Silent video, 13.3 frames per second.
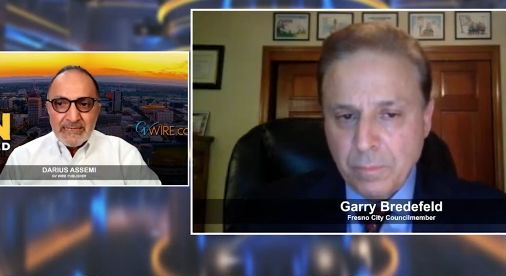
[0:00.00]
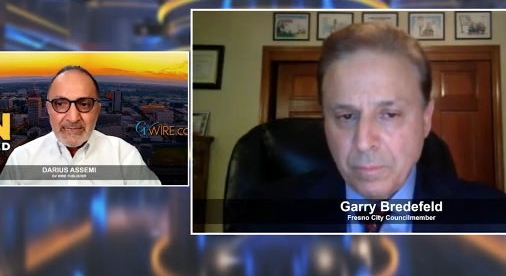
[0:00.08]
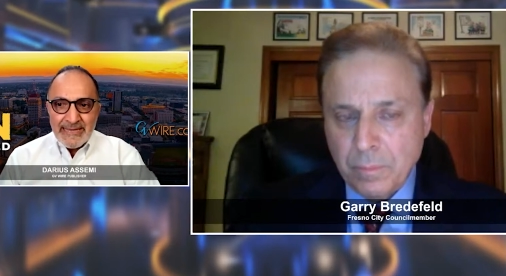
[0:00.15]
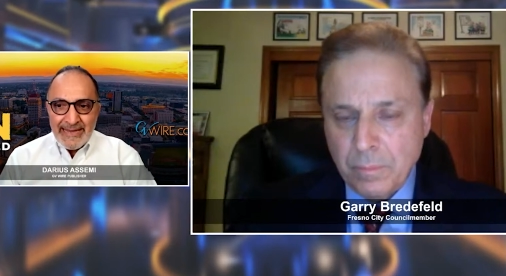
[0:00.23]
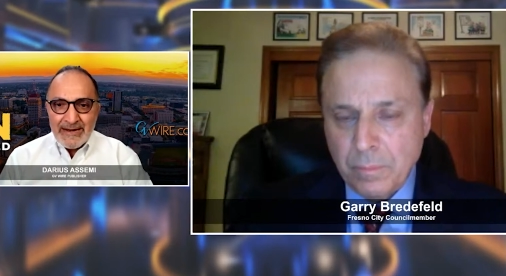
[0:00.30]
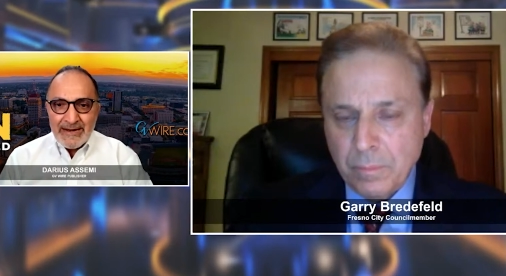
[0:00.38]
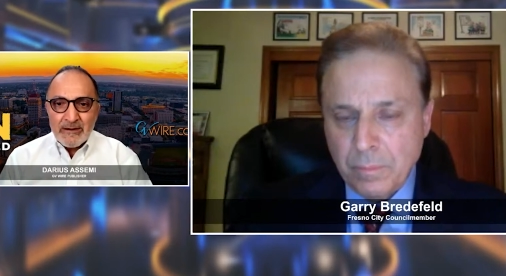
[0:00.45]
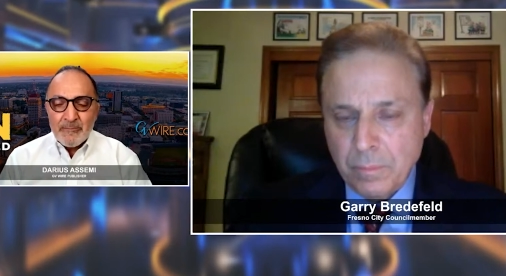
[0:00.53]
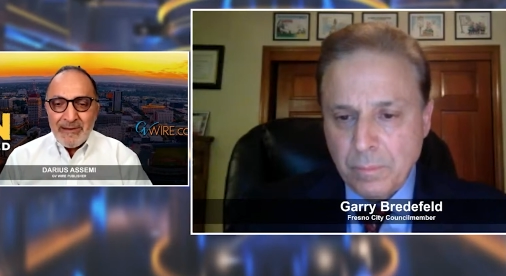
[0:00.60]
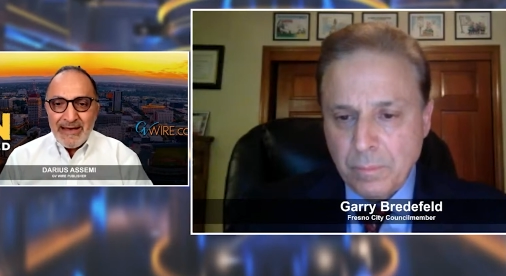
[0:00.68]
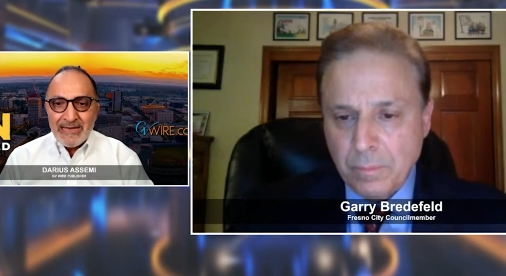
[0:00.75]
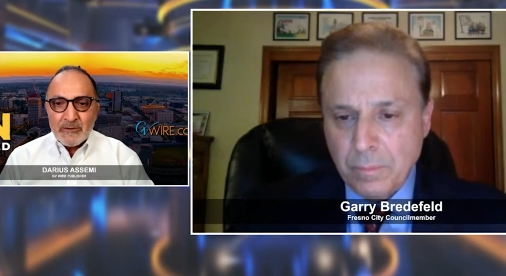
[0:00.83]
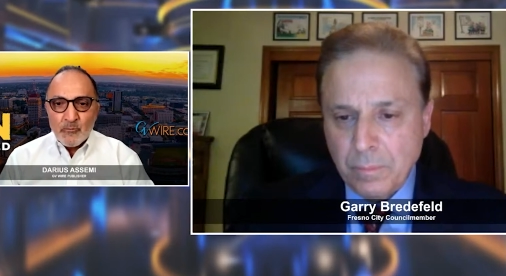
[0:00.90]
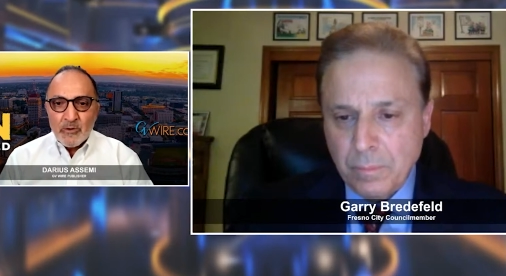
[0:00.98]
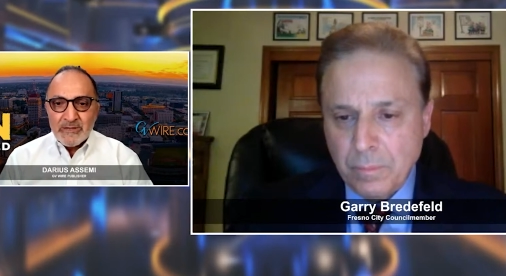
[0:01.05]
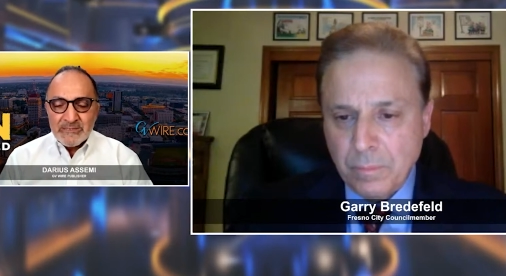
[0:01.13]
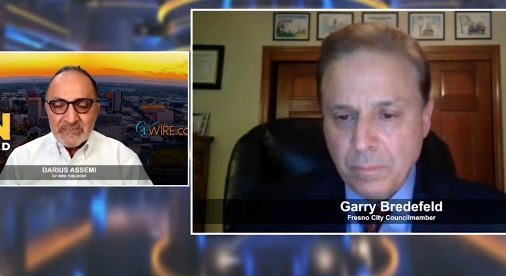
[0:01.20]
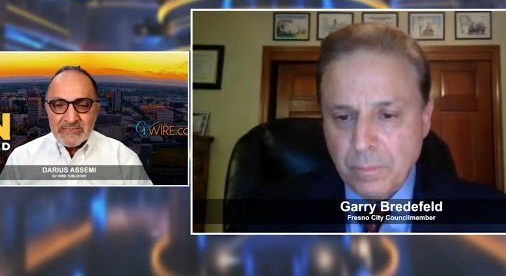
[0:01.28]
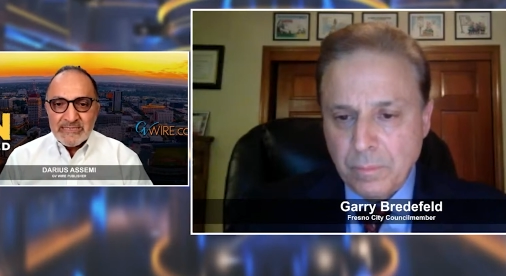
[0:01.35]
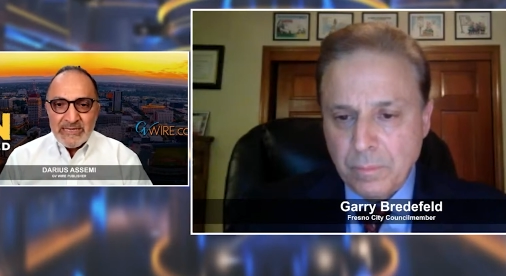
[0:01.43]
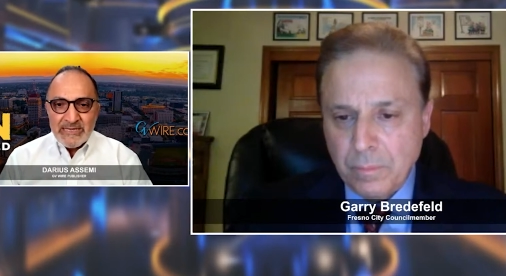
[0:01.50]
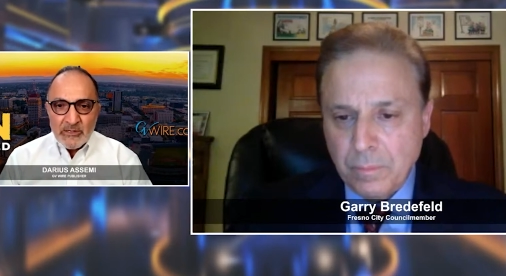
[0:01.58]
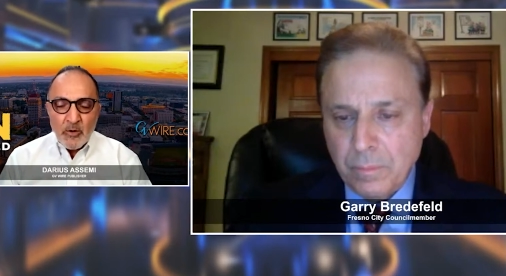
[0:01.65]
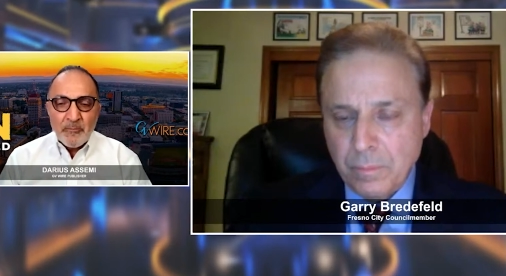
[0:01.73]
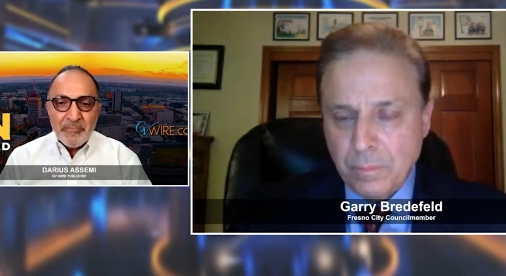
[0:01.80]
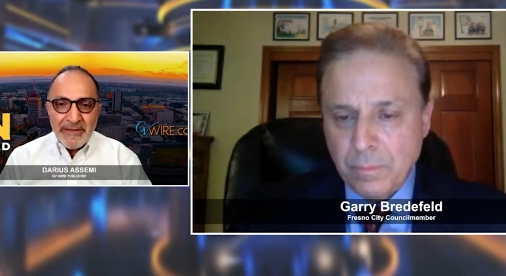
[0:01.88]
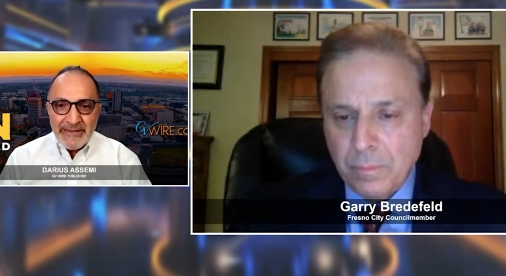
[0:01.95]
Speaker 1: care about what a C E
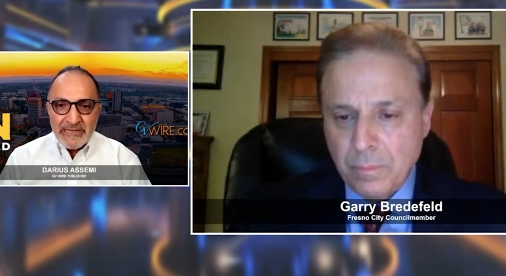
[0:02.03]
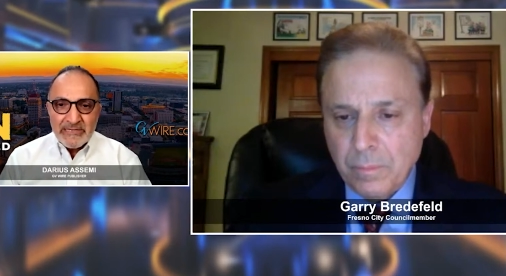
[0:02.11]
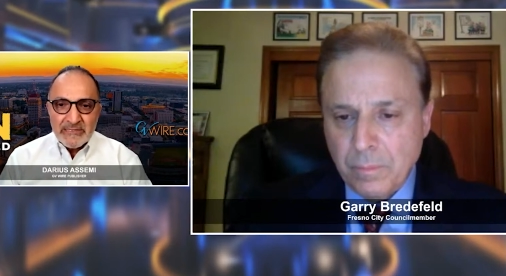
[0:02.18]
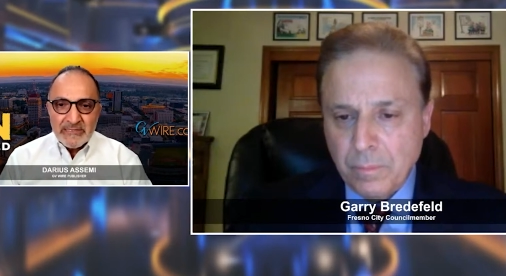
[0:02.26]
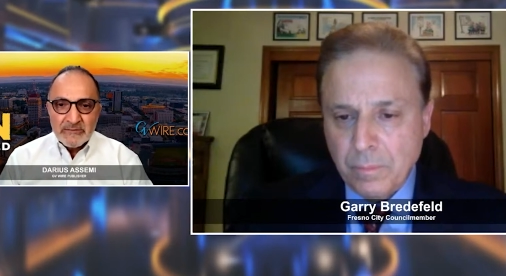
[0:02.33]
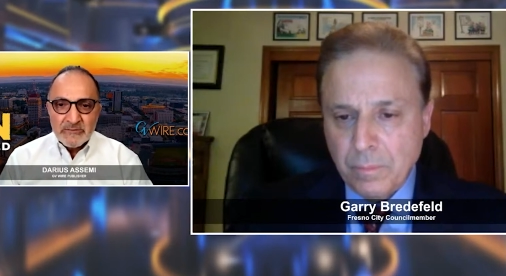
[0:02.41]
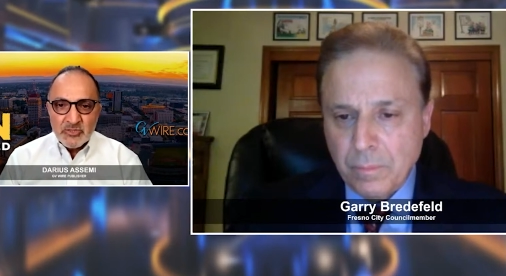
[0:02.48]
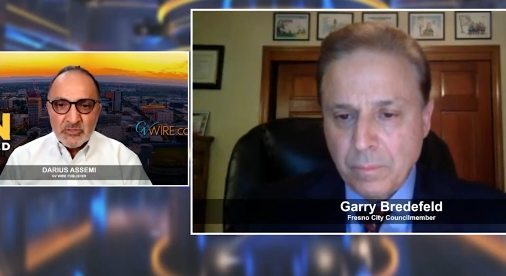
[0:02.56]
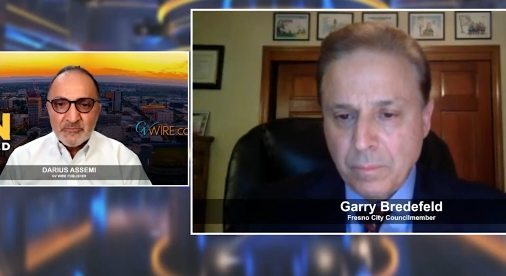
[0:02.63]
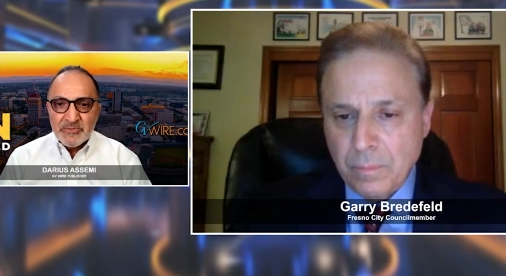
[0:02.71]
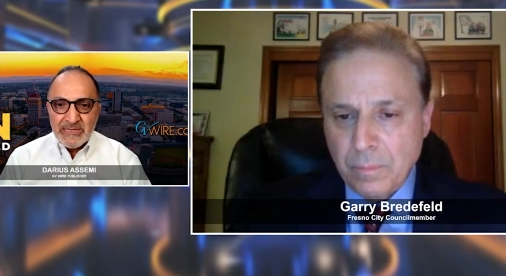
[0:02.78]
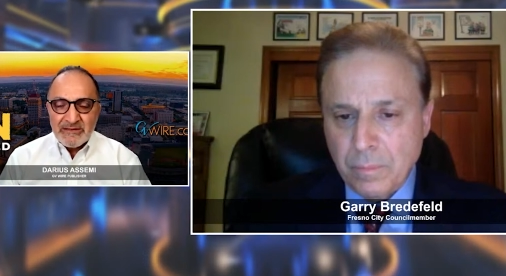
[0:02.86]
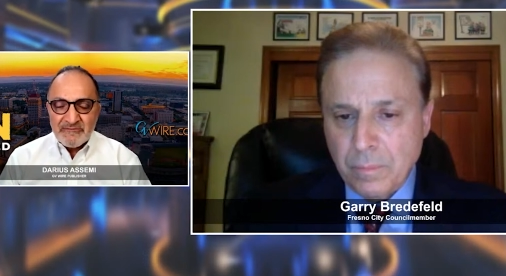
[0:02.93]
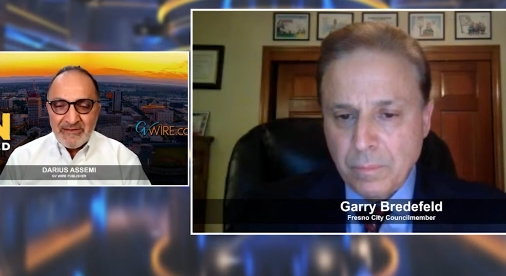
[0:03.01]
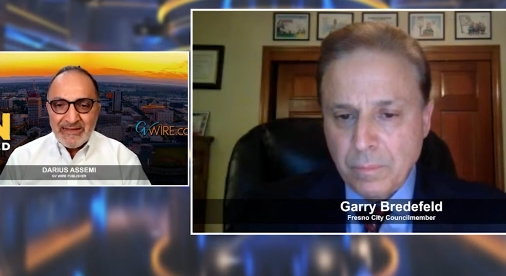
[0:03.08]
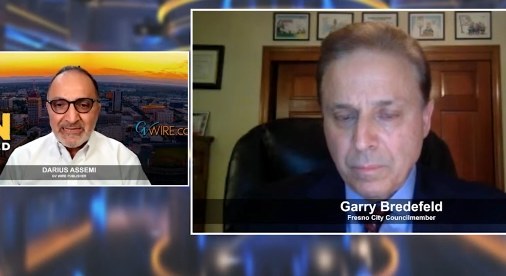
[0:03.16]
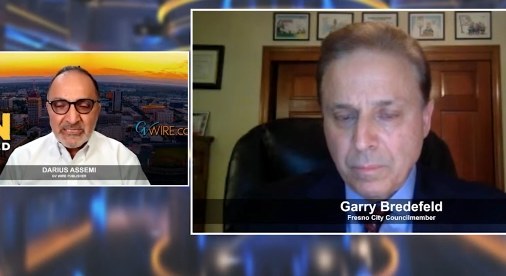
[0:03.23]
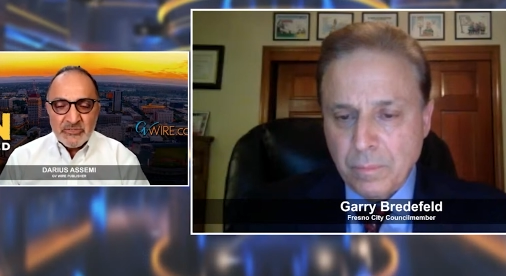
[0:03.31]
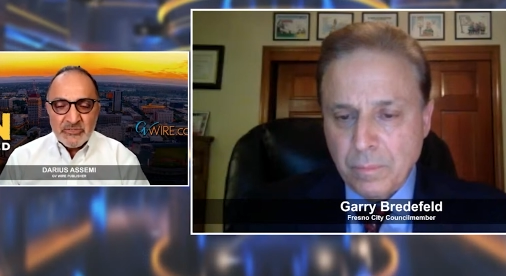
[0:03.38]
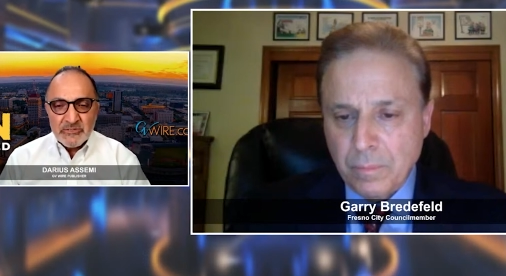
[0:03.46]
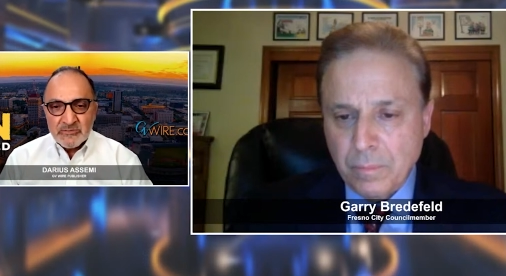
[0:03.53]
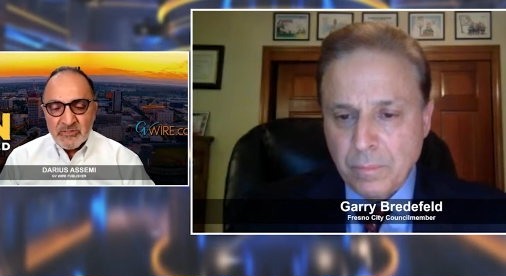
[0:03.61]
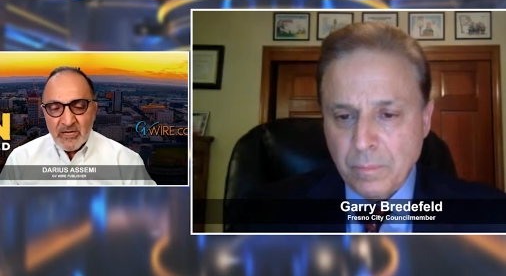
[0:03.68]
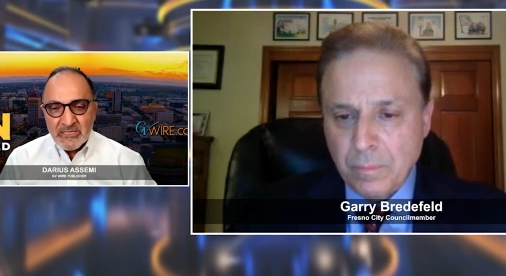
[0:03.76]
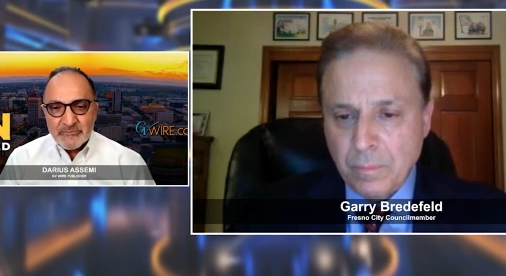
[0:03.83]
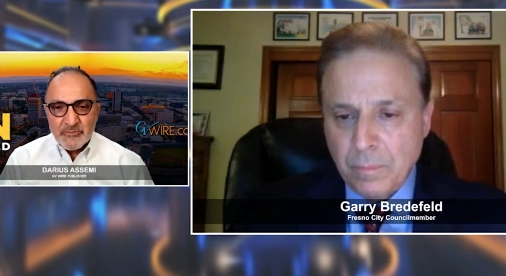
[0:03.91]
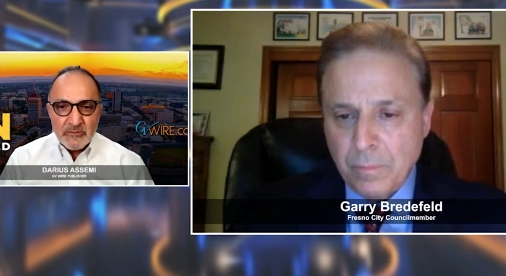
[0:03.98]
O pay should be at Valley Children's
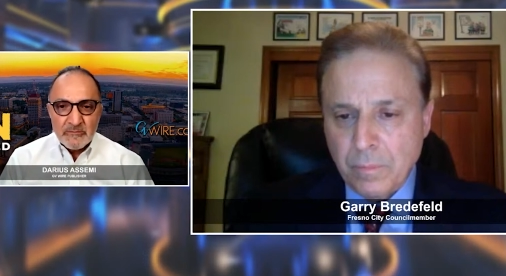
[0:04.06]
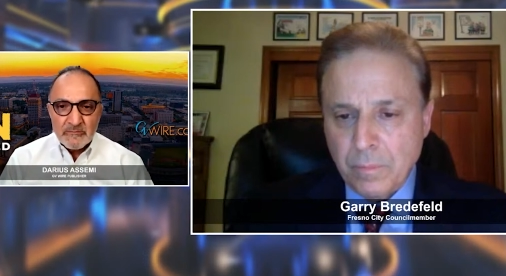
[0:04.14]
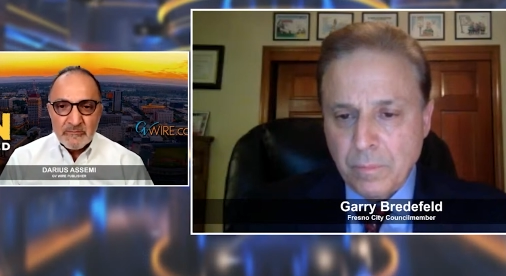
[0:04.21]
Hospital?